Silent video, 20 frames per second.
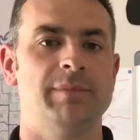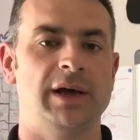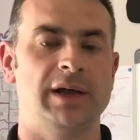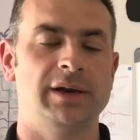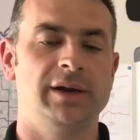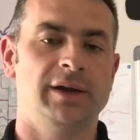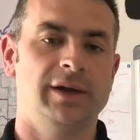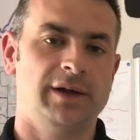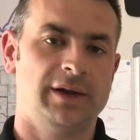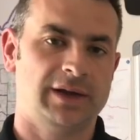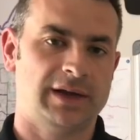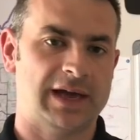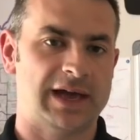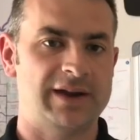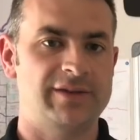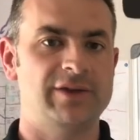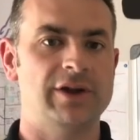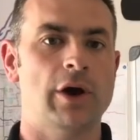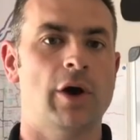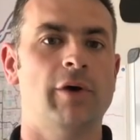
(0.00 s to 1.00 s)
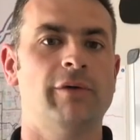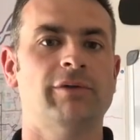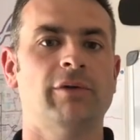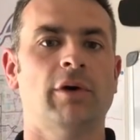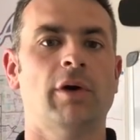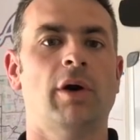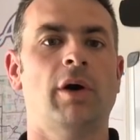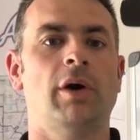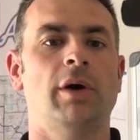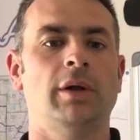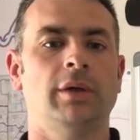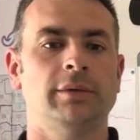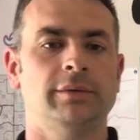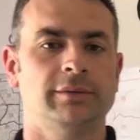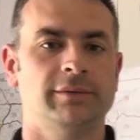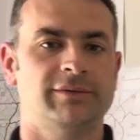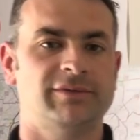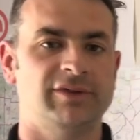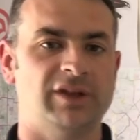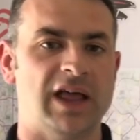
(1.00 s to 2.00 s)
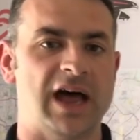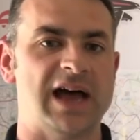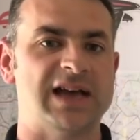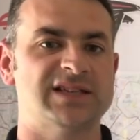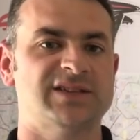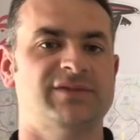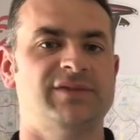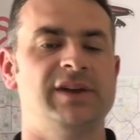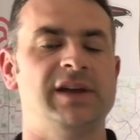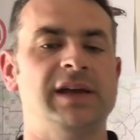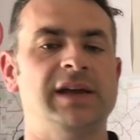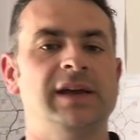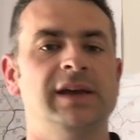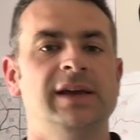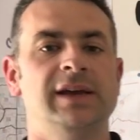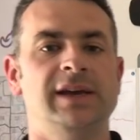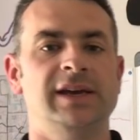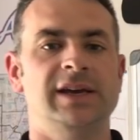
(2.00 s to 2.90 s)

But kind of the overall philosophy